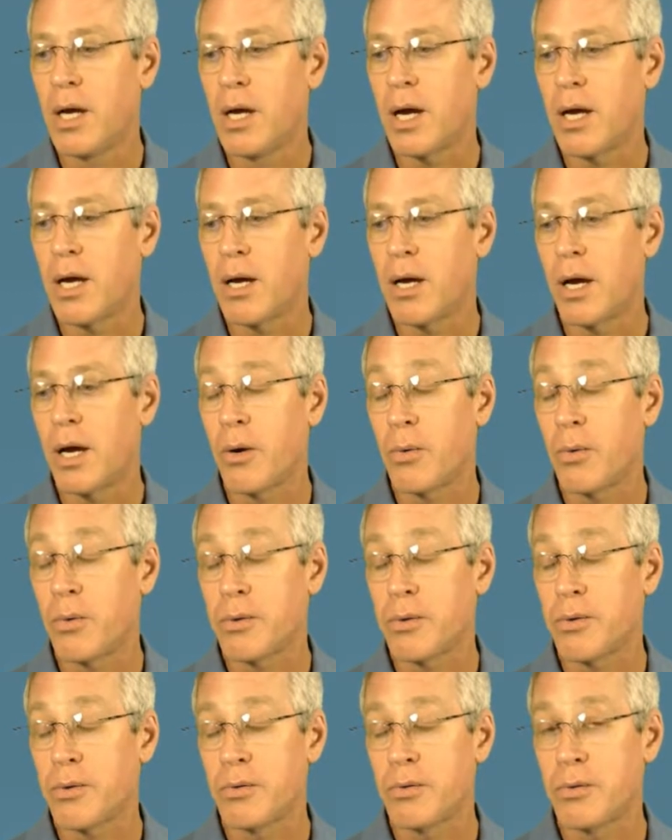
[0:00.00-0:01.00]
I will
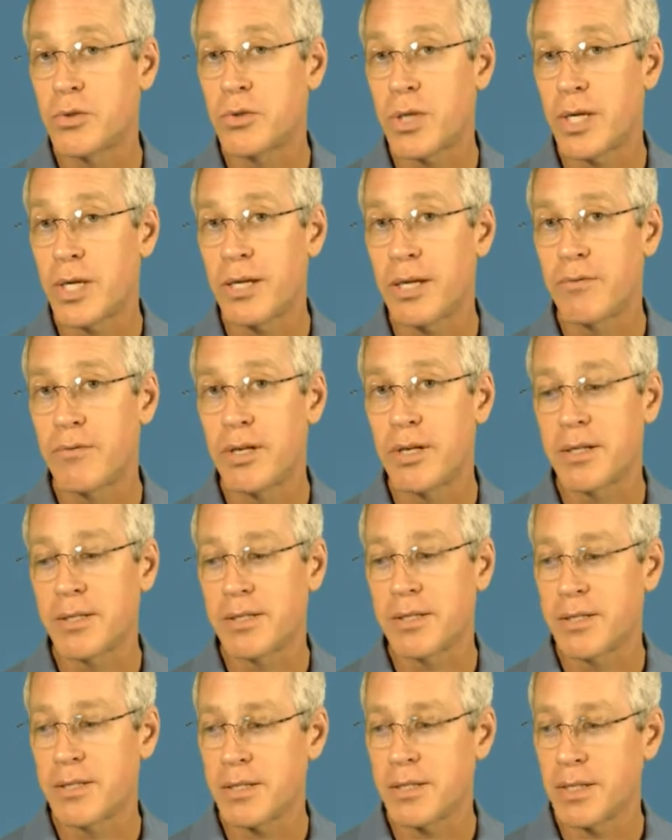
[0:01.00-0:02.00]
try to give an
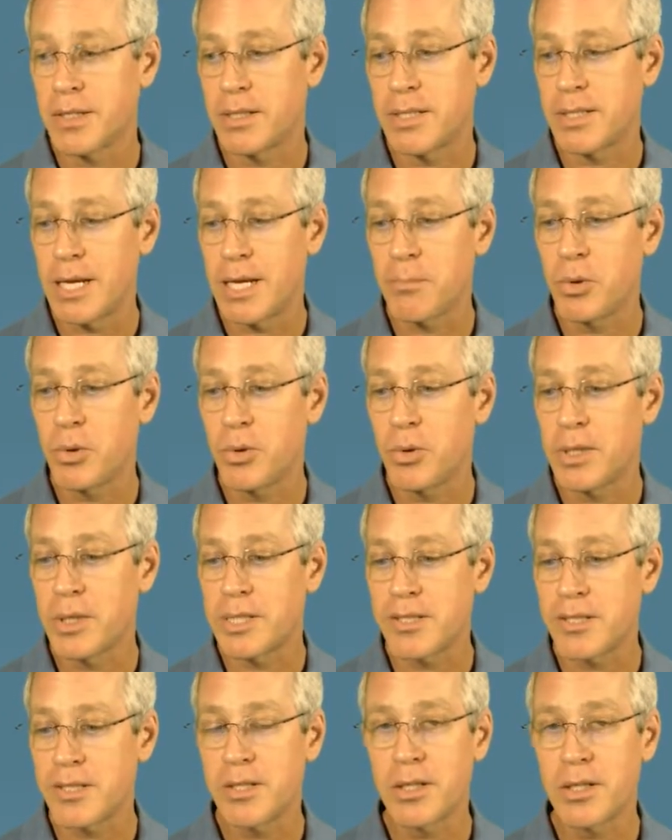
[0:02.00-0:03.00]
example
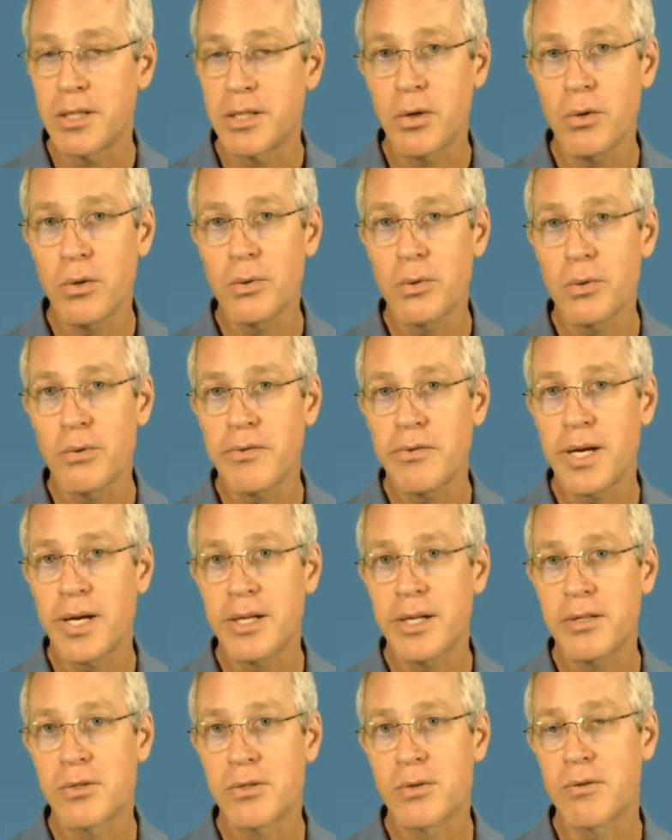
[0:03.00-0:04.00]
existing code that we've
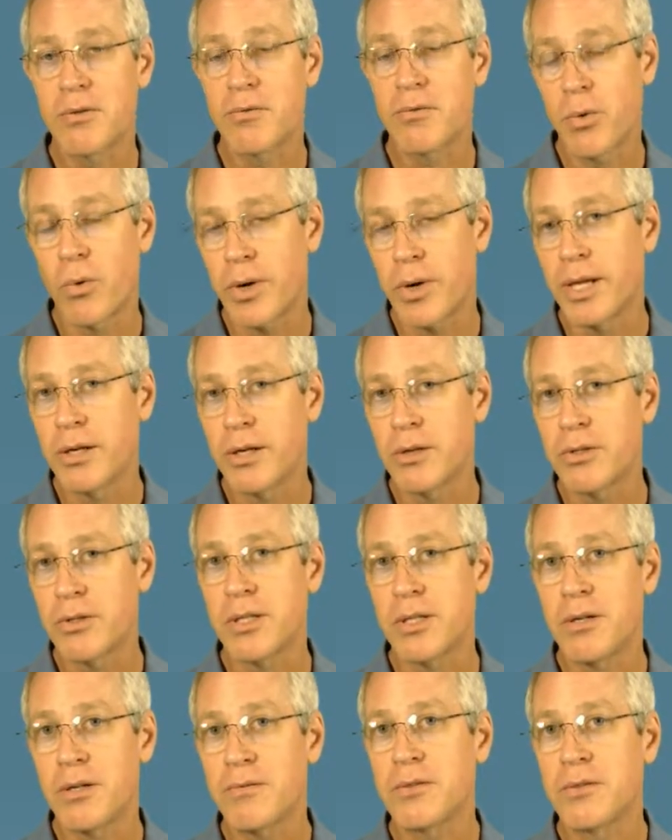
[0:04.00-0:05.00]
got to sort of orient
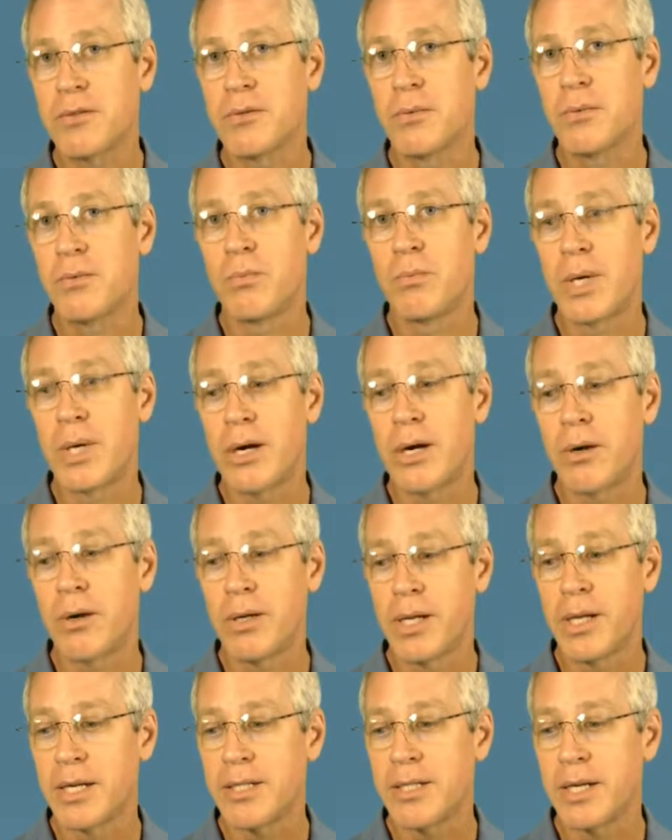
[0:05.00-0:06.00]
yourself to where
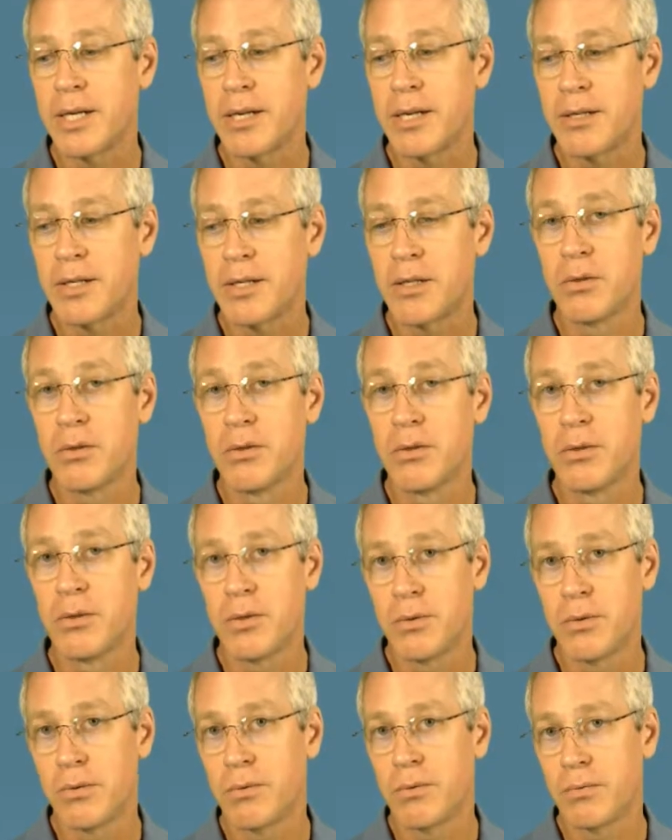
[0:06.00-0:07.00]
in ICD-10
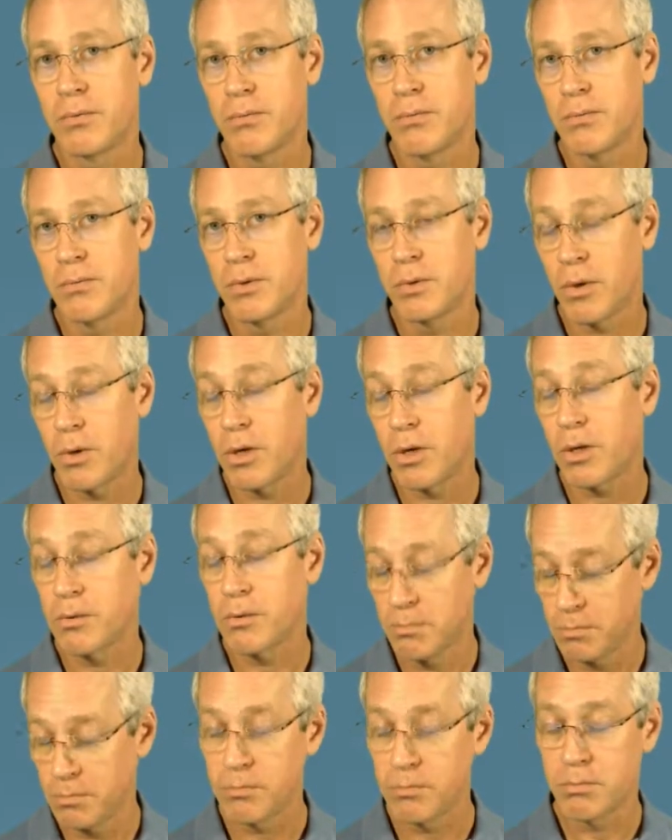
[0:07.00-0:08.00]
you are
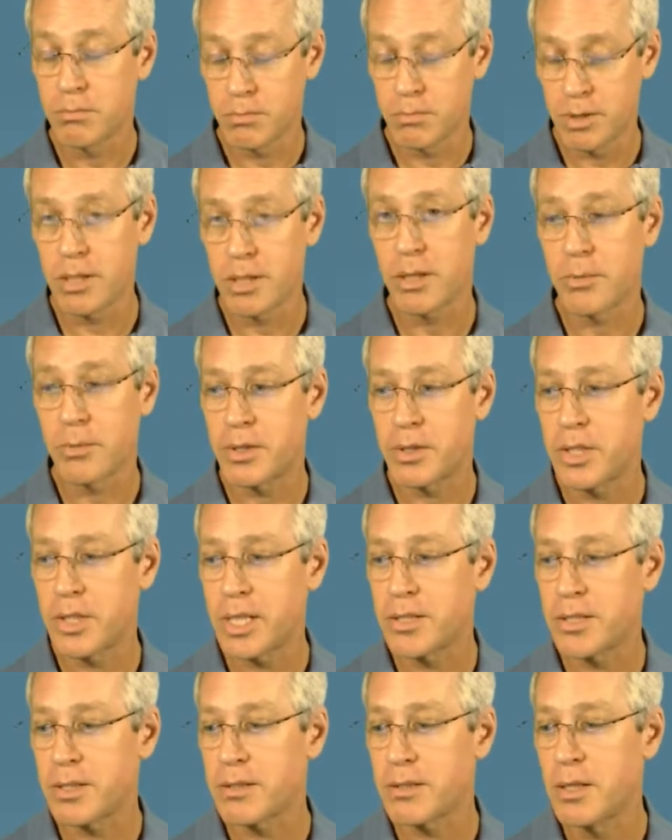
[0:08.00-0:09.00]
dealing with the
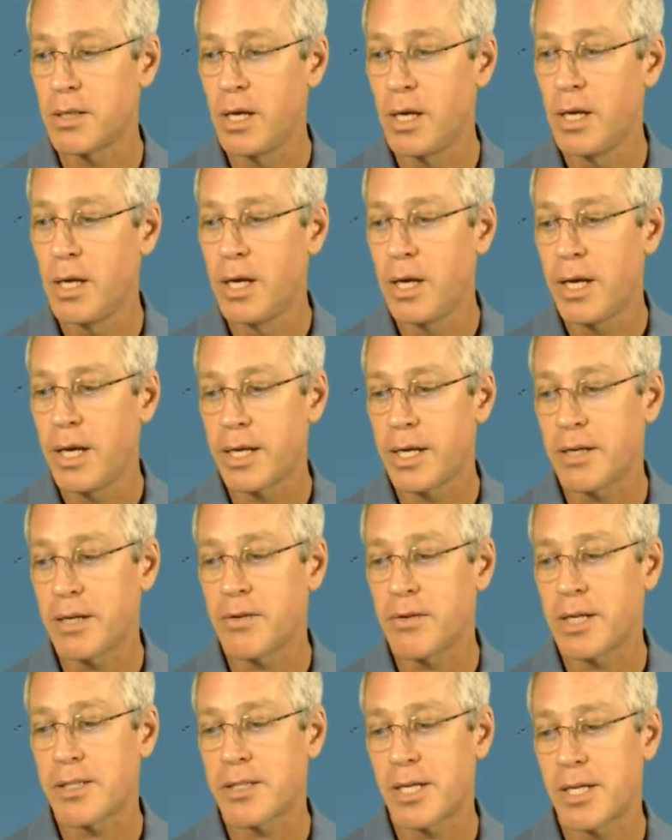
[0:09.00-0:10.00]
changes, and give
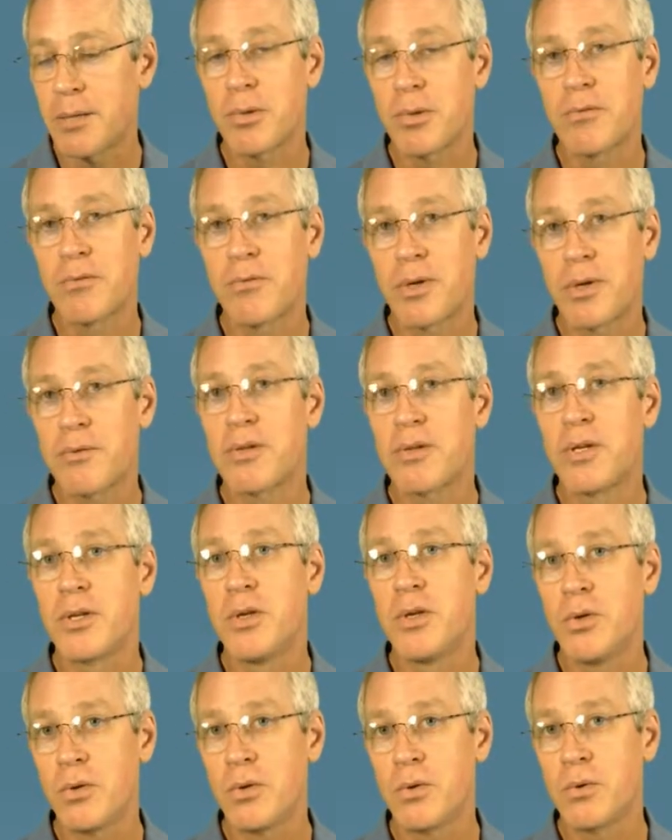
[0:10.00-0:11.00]
an example of one of the
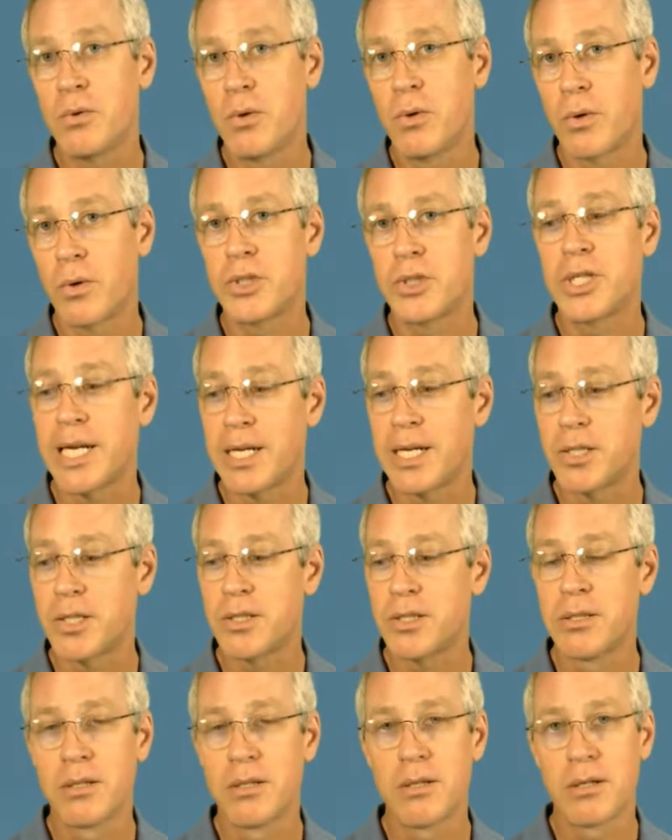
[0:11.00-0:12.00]
new or
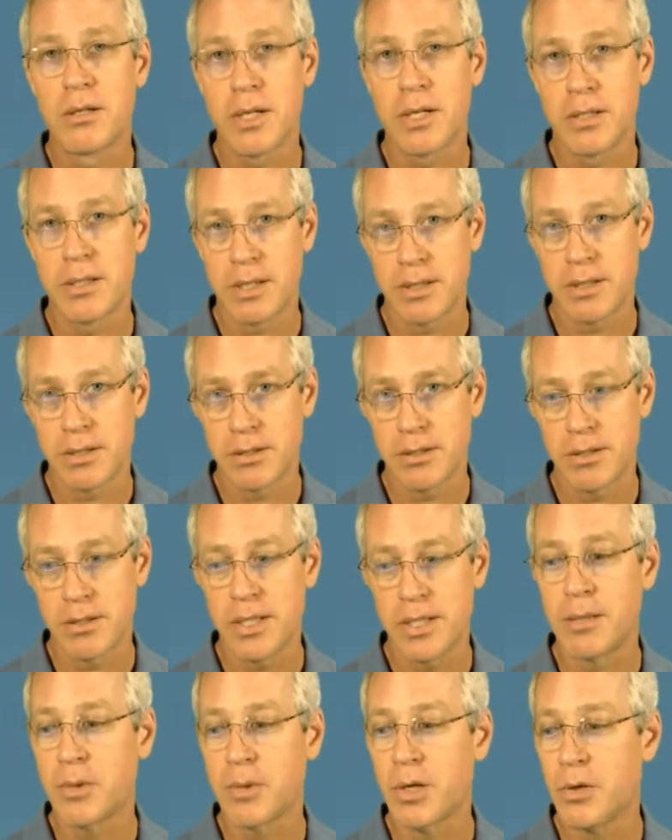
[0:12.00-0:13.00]
changed
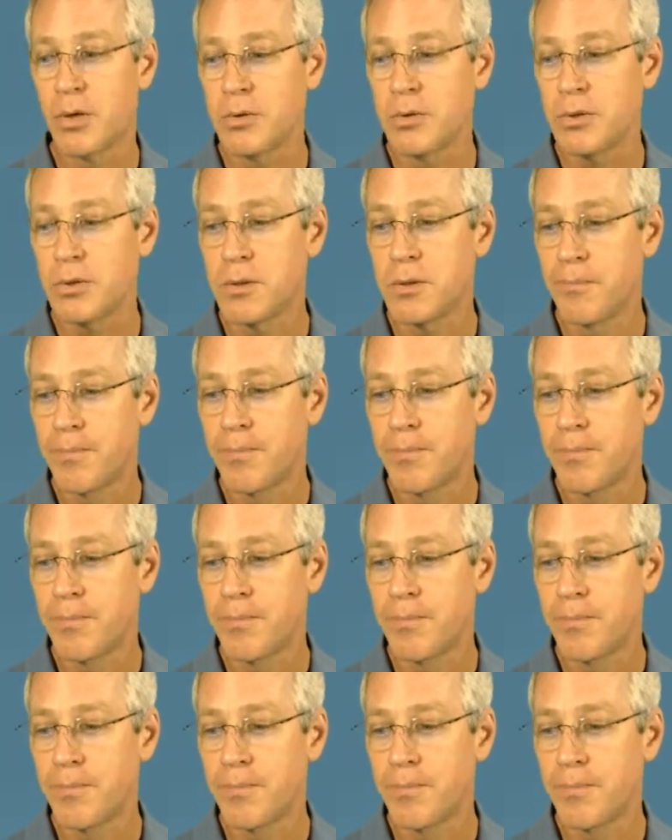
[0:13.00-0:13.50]
CM codes.